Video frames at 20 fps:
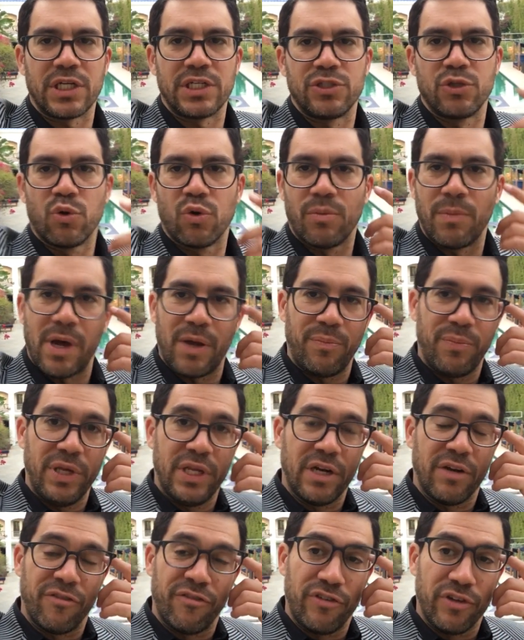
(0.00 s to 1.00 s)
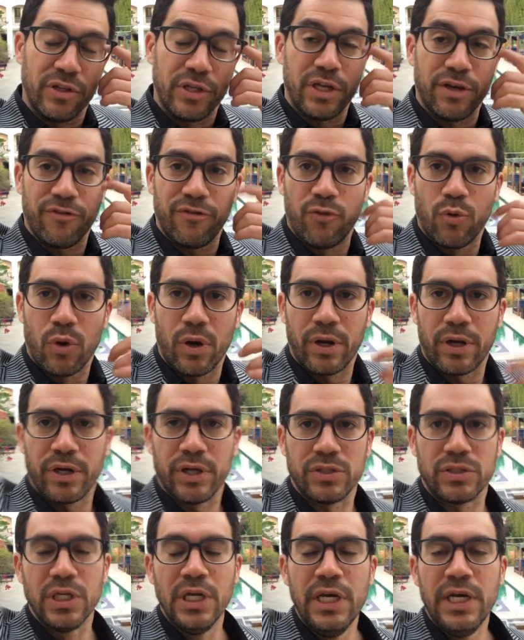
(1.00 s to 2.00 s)
I told him I'd be an affiliate for it
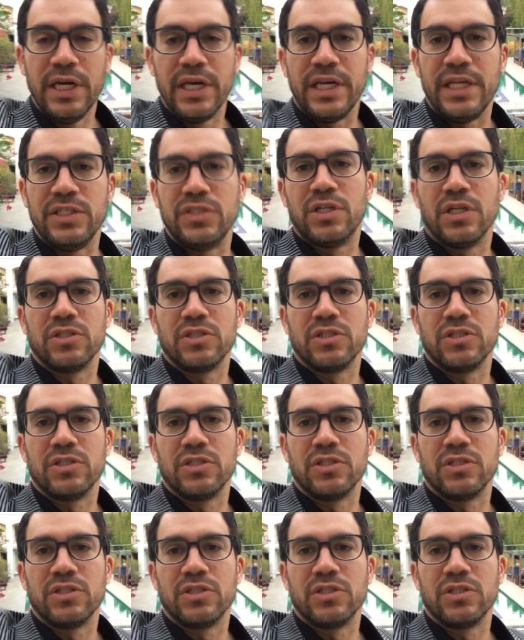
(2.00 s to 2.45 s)
because he's